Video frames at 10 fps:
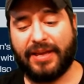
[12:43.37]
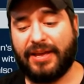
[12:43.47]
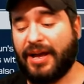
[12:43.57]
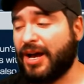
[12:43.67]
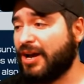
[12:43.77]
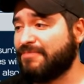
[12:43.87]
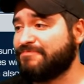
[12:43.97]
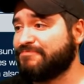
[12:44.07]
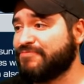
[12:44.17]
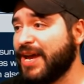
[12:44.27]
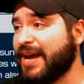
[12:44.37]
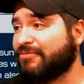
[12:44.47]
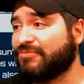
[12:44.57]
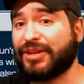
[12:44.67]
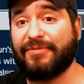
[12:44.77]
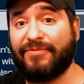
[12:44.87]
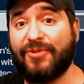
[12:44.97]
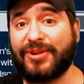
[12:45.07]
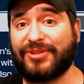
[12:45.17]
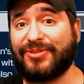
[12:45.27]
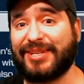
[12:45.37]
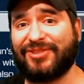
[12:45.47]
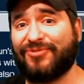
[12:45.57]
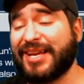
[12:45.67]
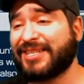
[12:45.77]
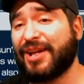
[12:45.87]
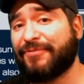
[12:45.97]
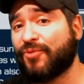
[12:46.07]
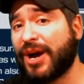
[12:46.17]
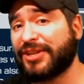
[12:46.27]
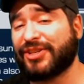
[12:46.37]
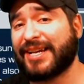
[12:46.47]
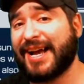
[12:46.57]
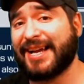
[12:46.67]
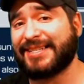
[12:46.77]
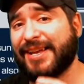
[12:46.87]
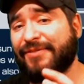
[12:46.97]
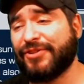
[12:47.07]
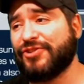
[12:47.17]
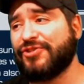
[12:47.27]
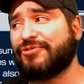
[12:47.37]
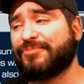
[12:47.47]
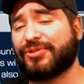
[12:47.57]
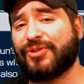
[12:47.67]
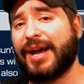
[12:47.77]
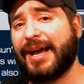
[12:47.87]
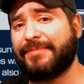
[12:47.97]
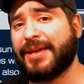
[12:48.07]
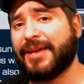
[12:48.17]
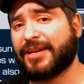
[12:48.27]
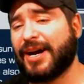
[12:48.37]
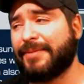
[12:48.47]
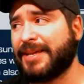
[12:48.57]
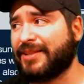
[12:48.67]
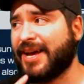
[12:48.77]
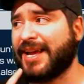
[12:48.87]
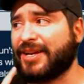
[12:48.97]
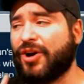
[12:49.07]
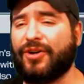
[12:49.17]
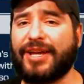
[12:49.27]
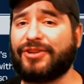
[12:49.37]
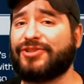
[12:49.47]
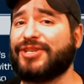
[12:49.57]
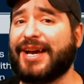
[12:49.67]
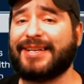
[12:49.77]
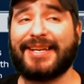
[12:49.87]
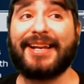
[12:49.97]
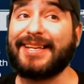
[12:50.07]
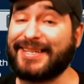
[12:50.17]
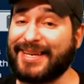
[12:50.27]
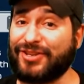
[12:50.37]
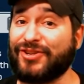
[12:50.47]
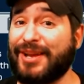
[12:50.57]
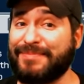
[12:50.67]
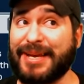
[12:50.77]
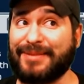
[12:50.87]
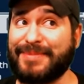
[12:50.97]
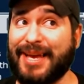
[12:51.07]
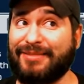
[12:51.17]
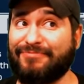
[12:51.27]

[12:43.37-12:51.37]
Uh, yeah, looking forward to it. So, thanks a lot for watching, guys. If you're new, subscribe, comment, like, all that good jazz. I need to get good at Mega Man.